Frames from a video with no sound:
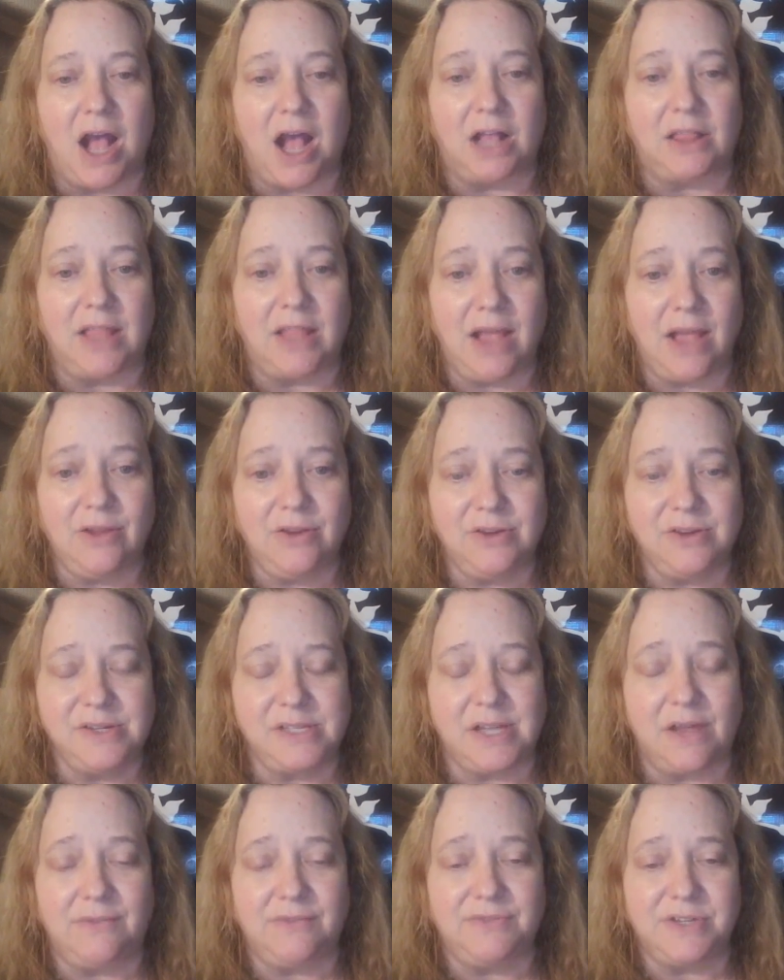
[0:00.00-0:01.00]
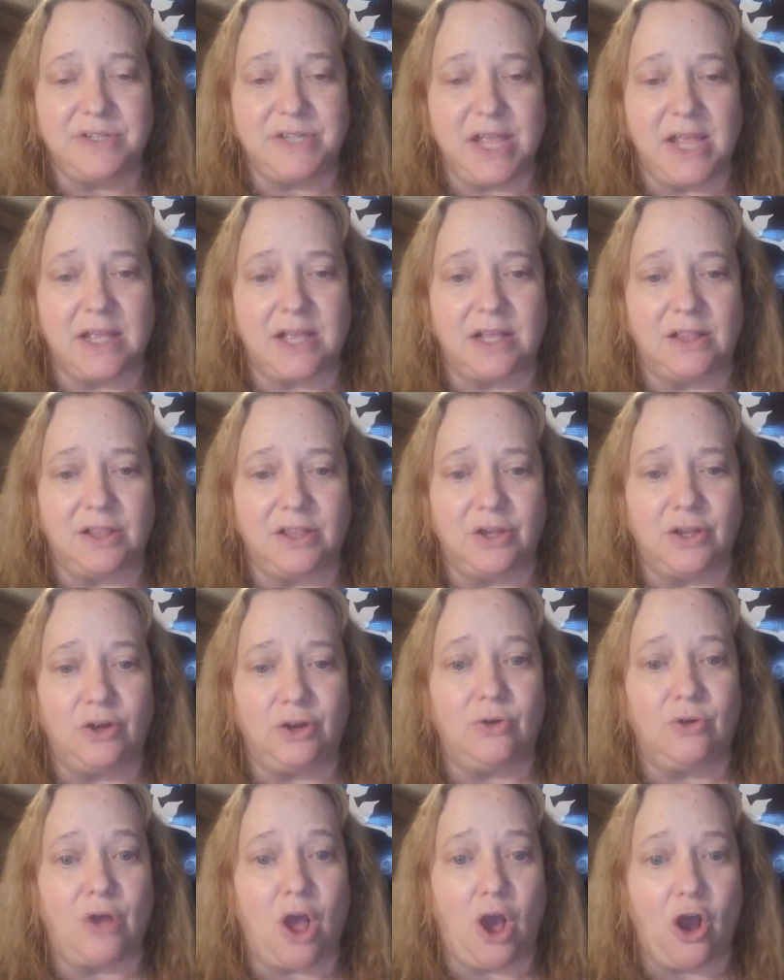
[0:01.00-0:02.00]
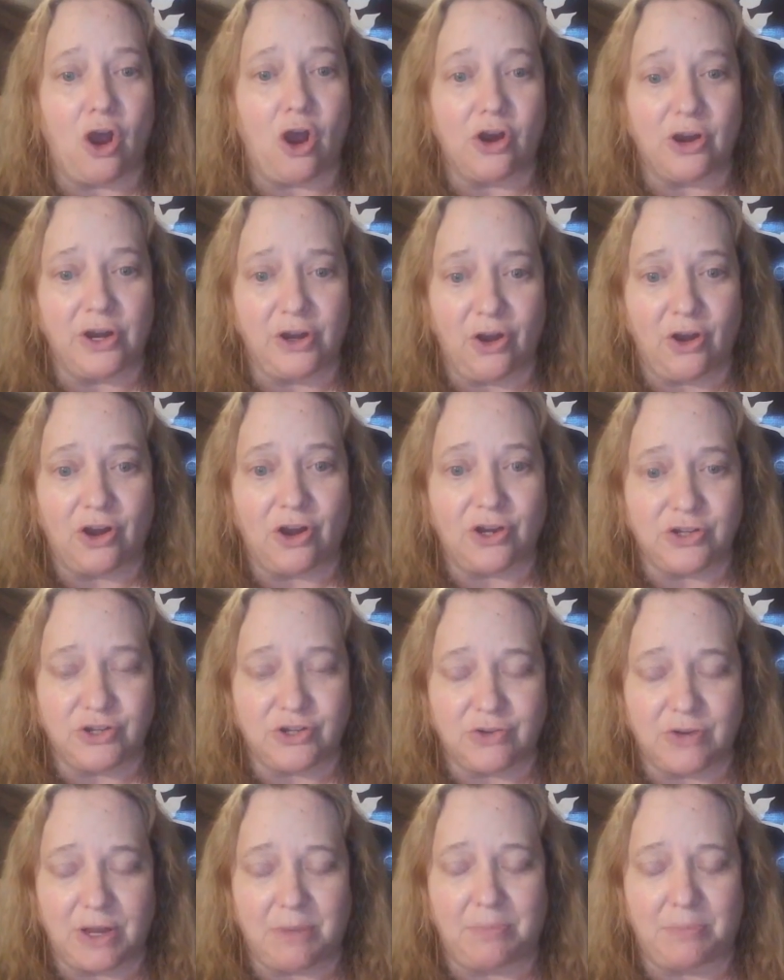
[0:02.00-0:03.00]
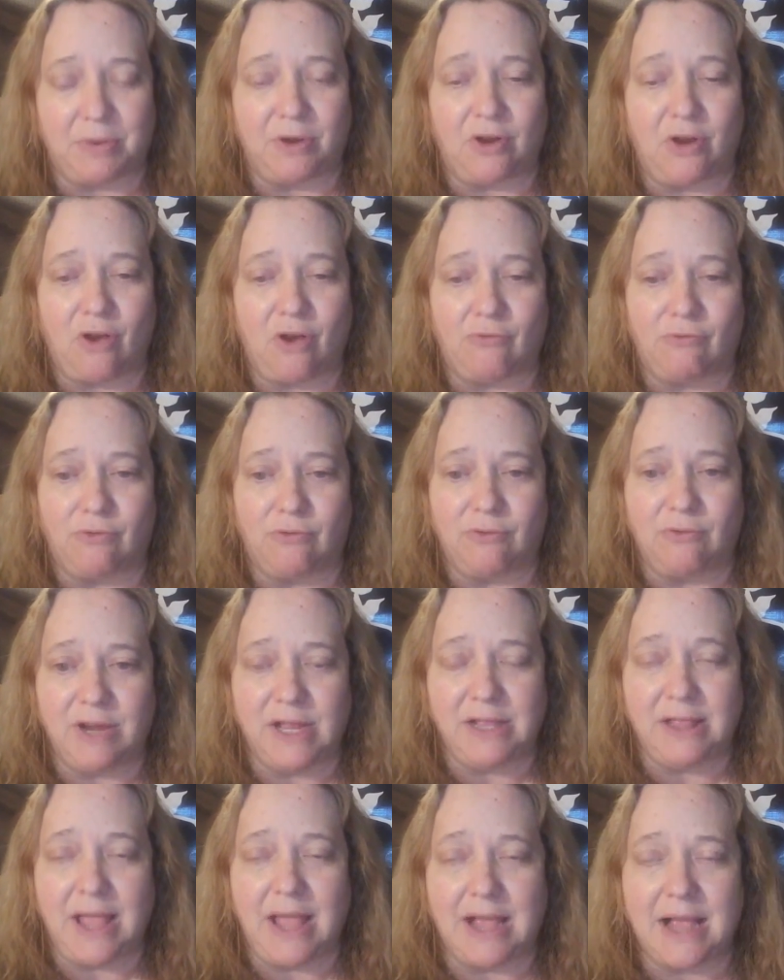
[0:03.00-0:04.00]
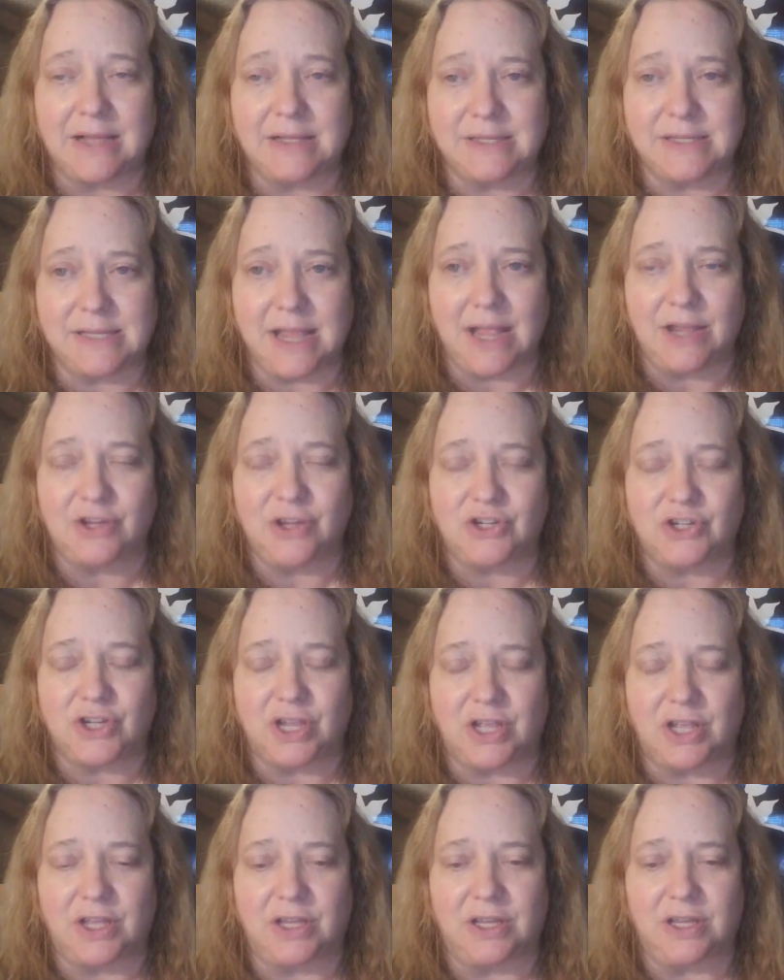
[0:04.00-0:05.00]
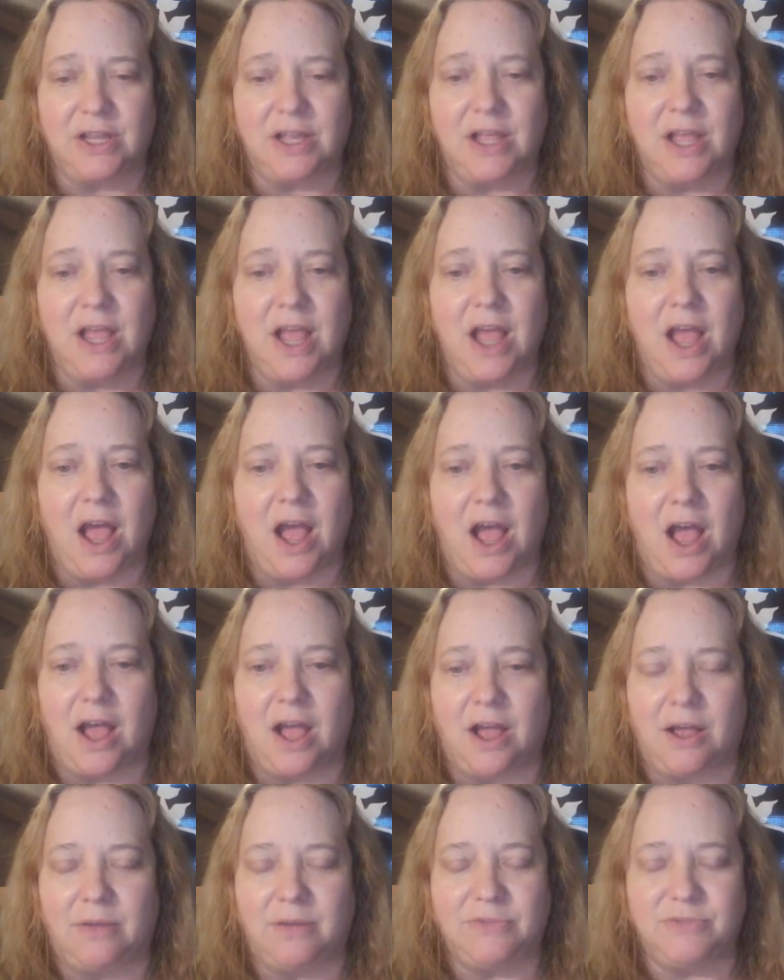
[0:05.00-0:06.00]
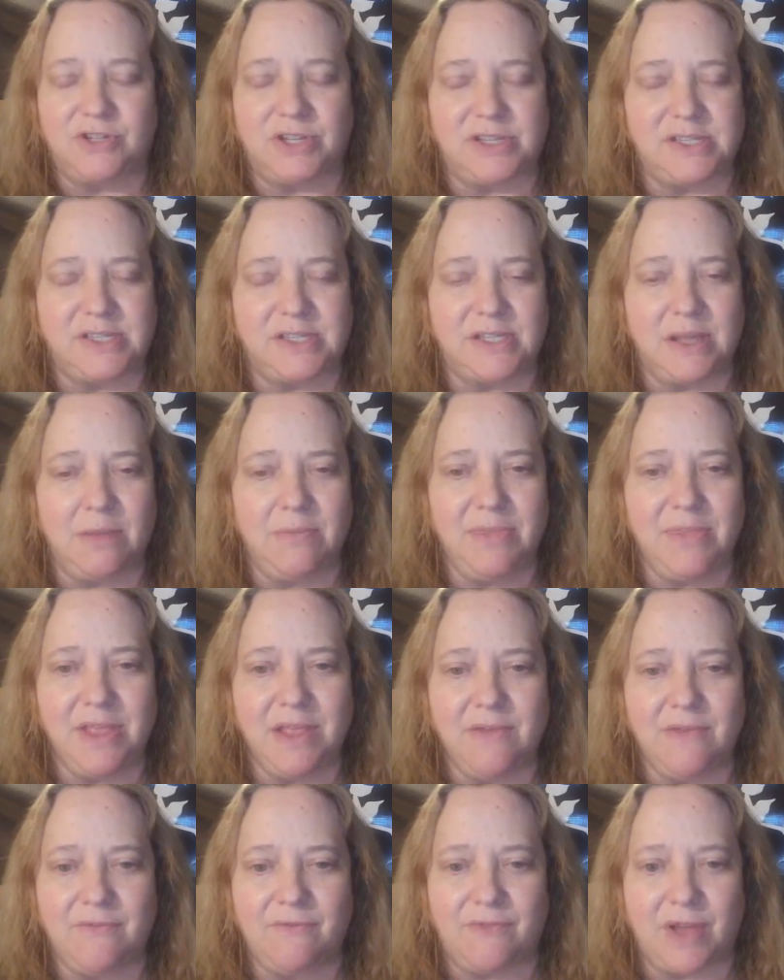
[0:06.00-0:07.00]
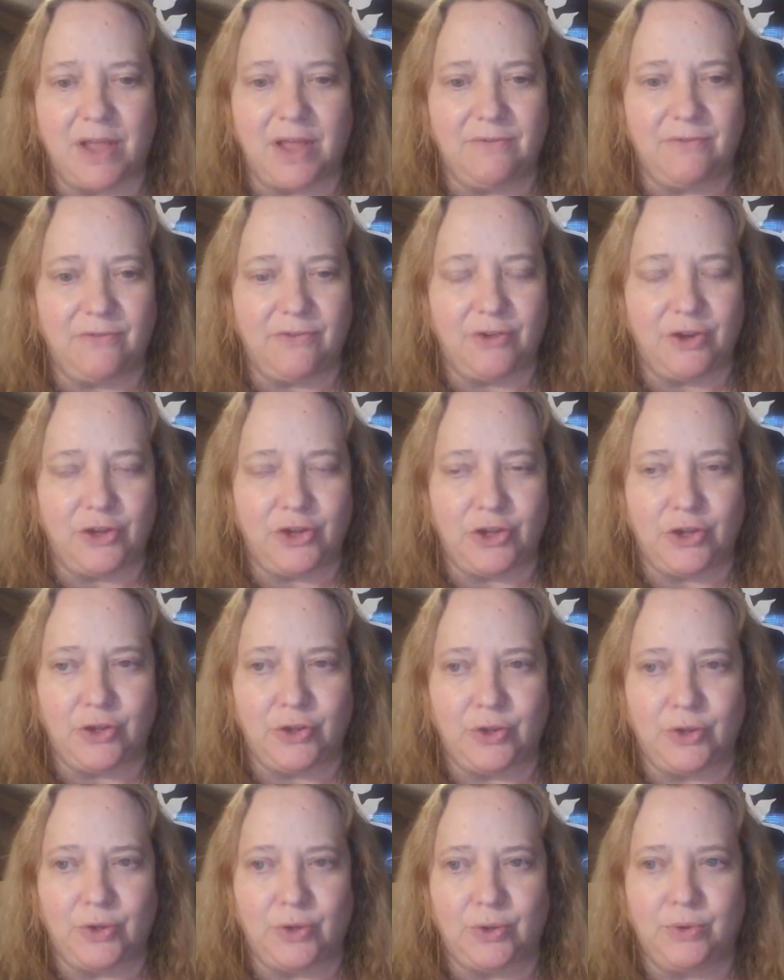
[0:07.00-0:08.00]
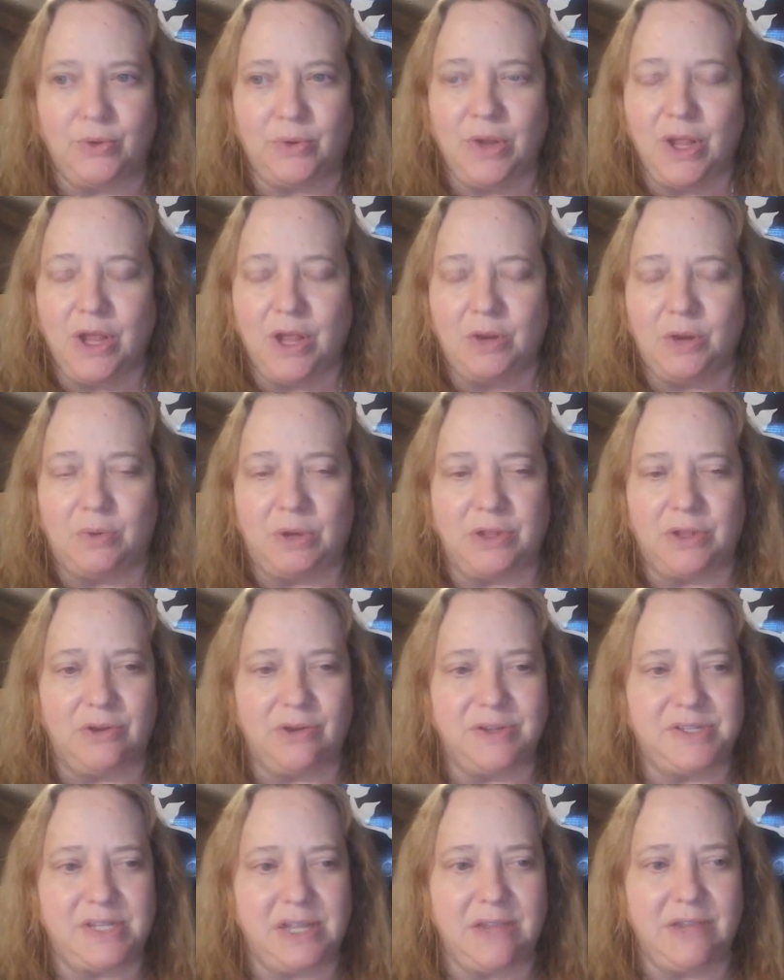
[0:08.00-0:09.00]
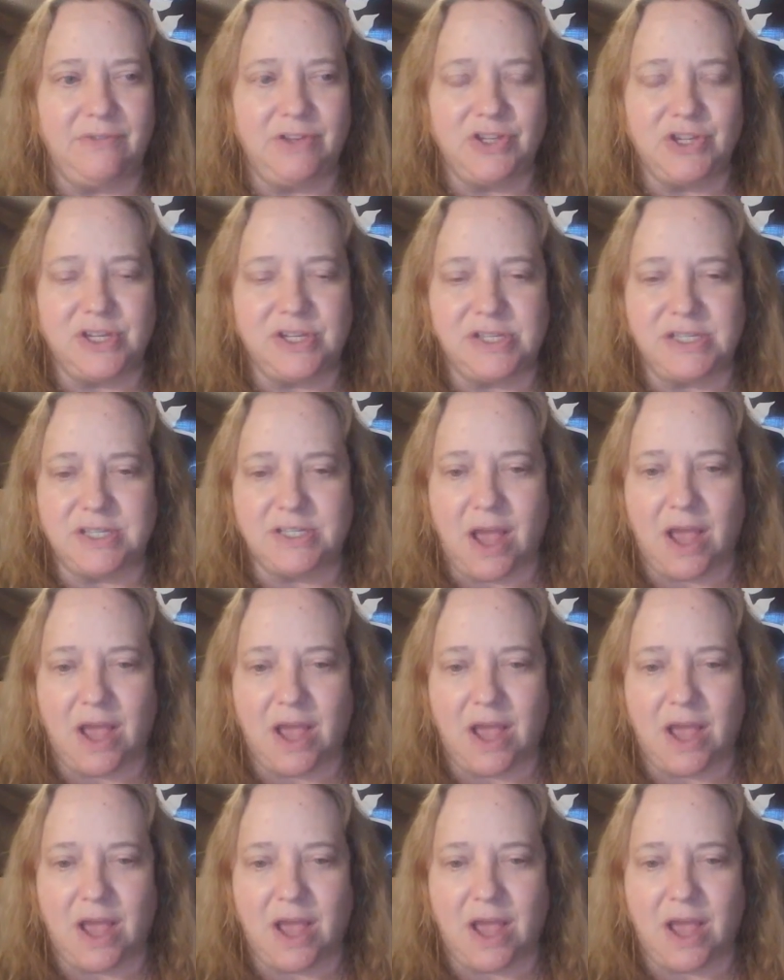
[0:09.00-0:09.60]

Allow yourself to take a little R&R trip or relaxation, um, just something fun for you whether it's even just